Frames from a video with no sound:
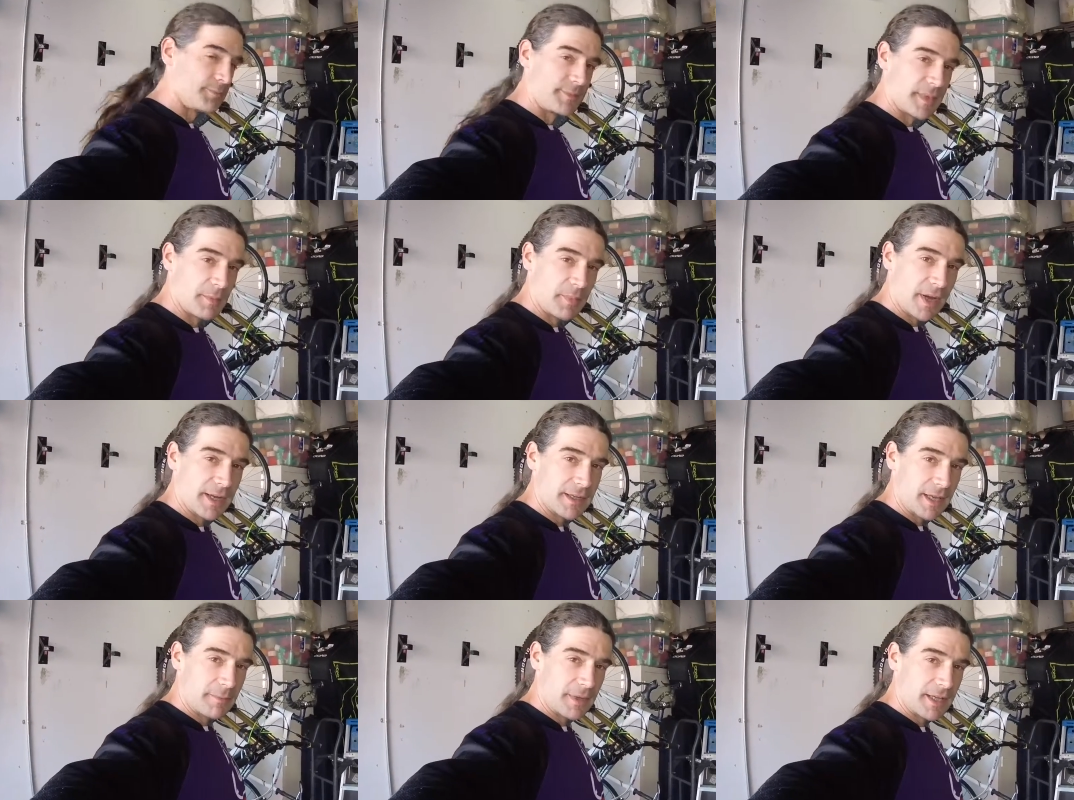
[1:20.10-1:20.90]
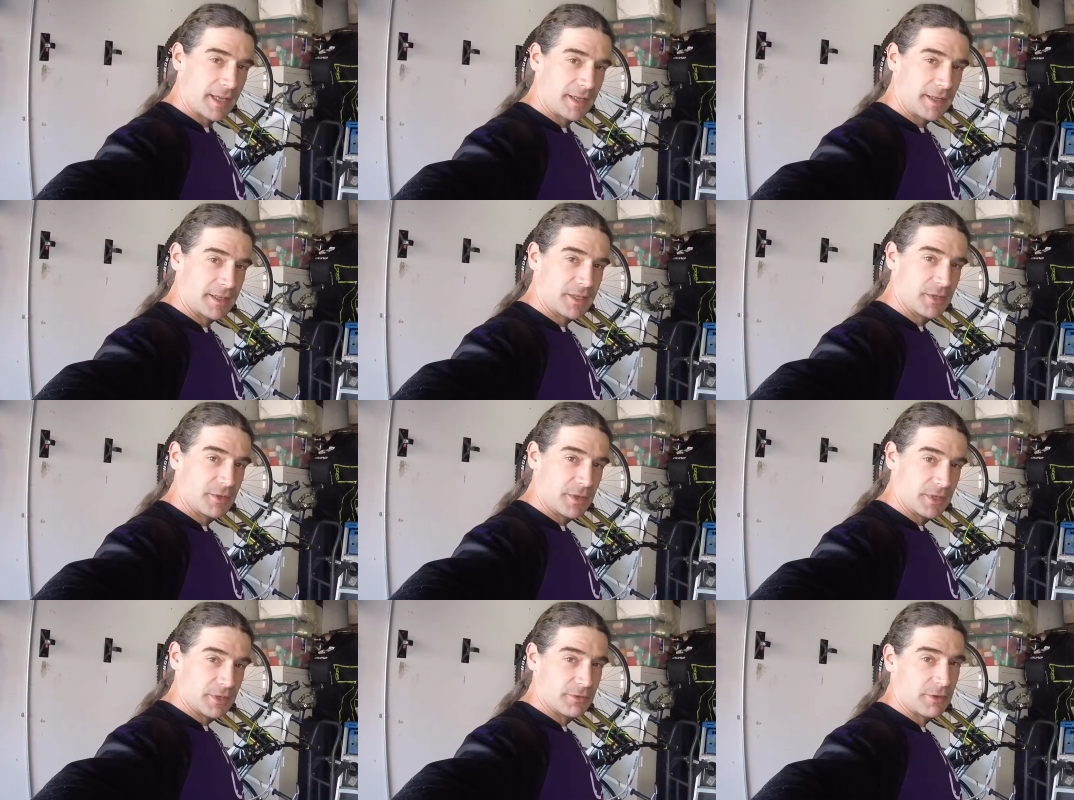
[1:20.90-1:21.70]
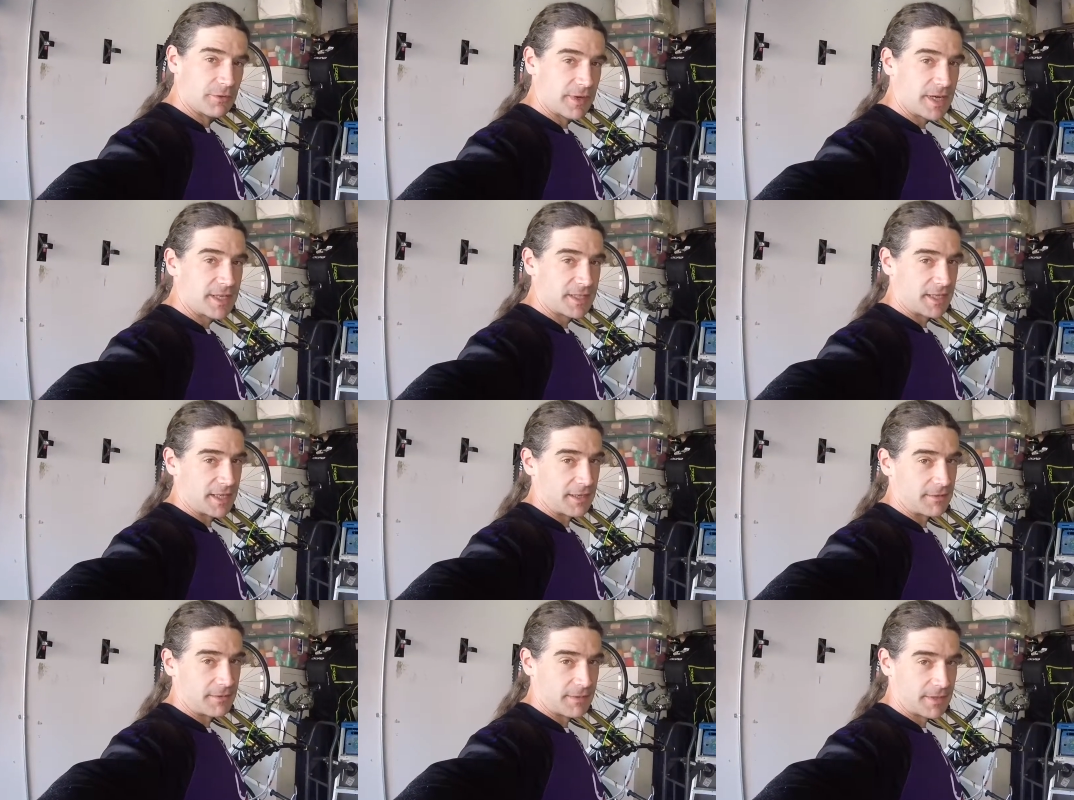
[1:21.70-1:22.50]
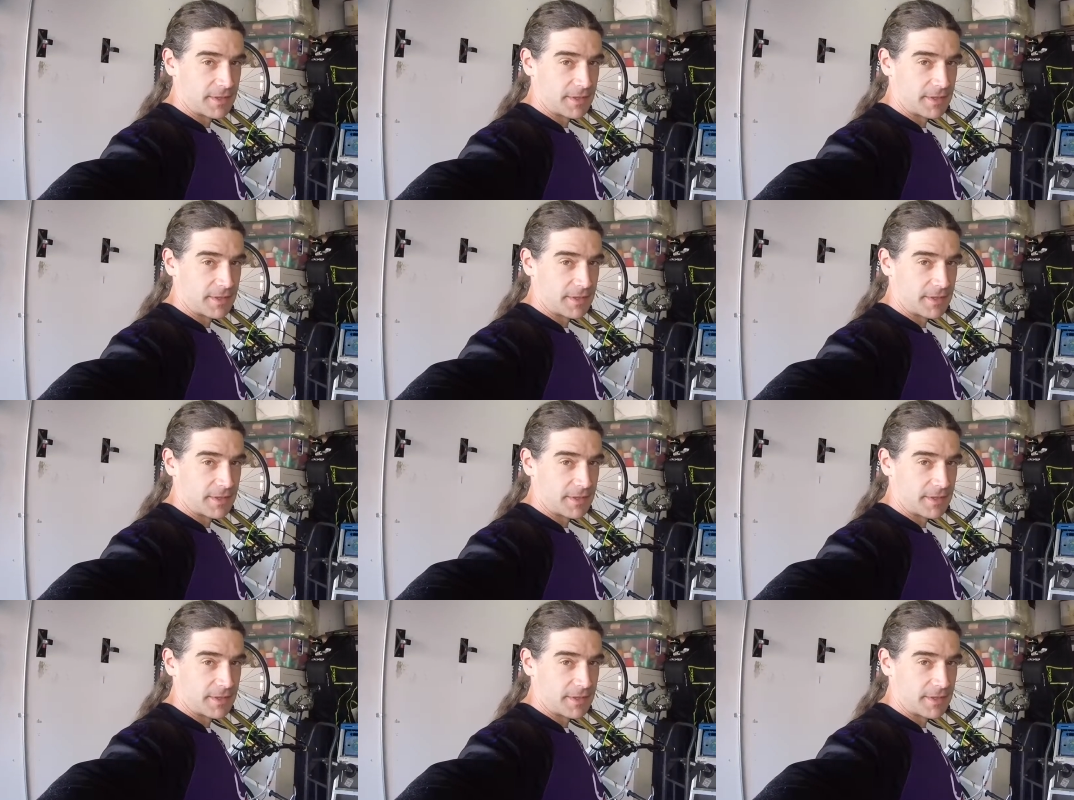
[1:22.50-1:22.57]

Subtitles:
But I've been getting into enduro racing,